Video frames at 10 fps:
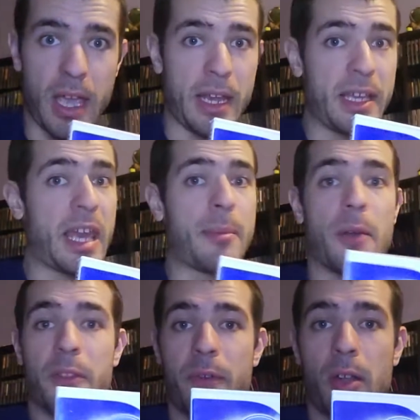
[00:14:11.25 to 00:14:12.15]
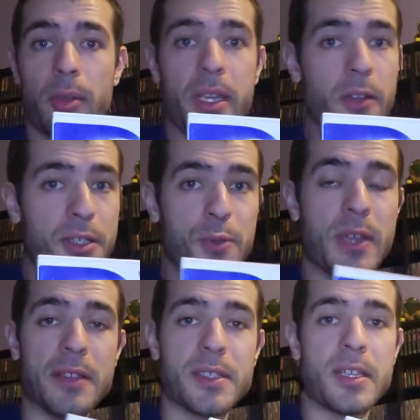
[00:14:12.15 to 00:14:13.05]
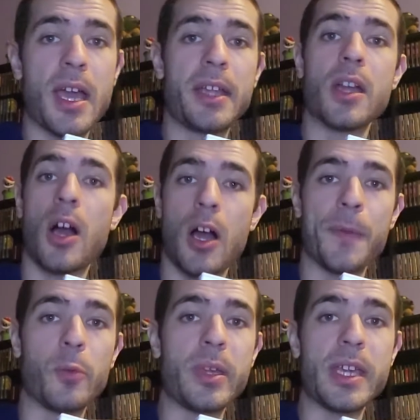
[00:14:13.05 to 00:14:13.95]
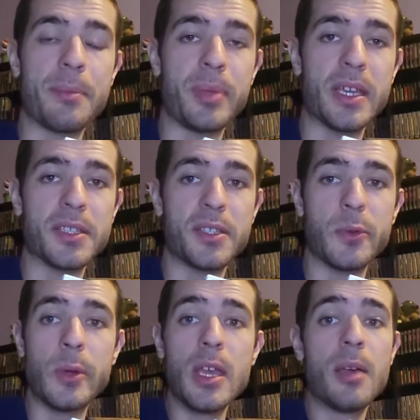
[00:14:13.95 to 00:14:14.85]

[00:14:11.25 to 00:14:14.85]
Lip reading: and it came out the following year in 2009 on the Wii and PS2,